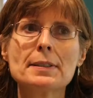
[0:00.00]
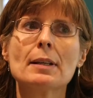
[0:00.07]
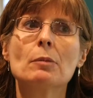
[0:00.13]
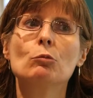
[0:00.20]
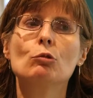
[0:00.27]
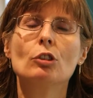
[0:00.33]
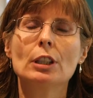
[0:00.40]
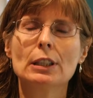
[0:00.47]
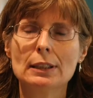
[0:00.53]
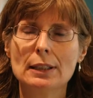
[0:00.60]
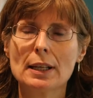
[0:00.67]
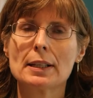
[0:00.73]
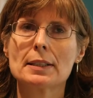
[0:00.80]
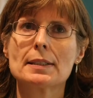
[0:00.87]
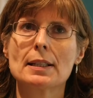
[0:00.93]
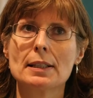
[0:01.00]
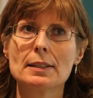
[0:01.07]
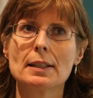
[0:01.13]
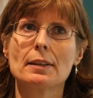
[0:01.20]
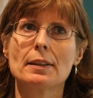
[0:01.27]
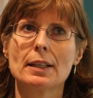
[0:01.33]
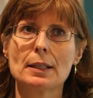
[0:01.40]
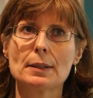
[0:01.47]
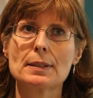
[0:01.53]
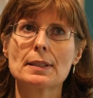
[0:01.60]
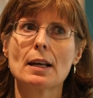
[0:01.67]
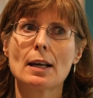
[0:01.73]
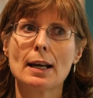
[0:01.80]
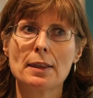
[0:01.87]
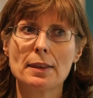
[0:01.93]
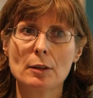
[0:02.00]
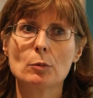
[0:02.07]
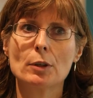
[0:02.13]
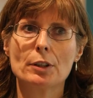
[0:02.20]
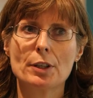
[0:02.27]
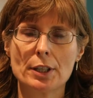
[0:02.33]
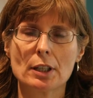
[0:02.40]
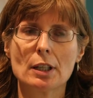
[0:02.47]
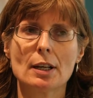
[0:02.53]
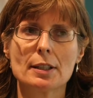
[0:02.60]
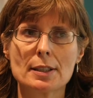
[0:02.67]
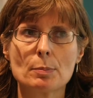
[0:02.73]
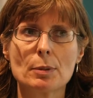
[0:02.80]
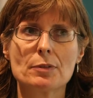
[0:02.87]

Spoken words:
some really exciting things that I think we're on the cusp